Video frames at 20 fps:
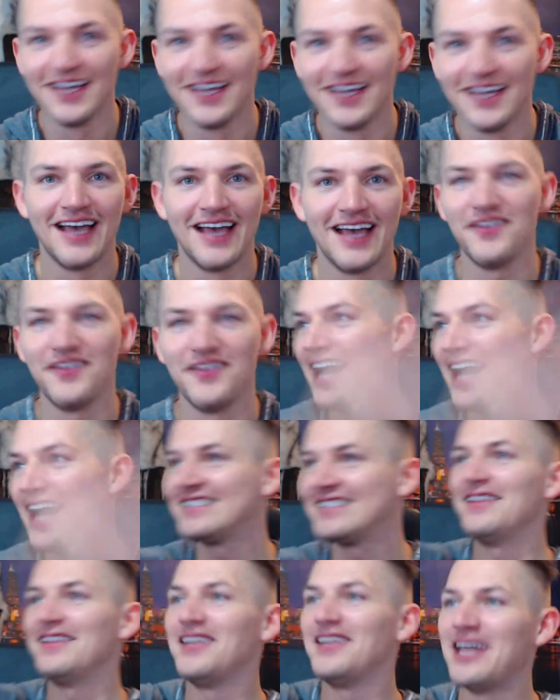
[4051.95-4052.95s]
Have you not
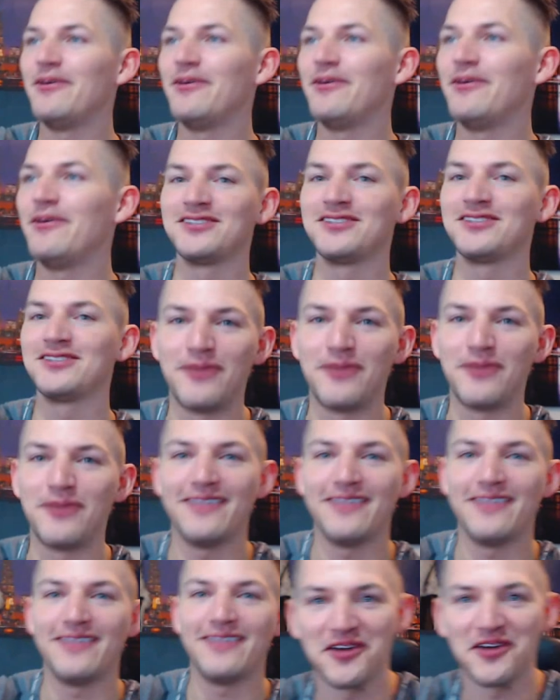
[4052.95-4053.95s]
seen the WSOP
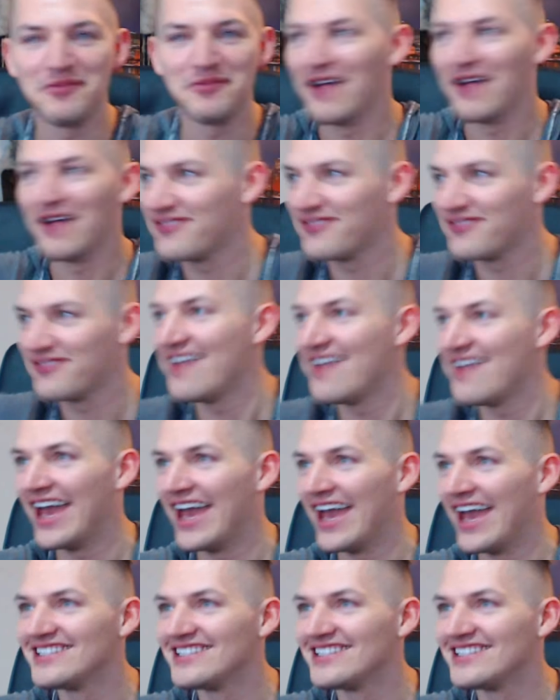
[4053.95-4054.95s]
thing where you bluffed 5 hands in a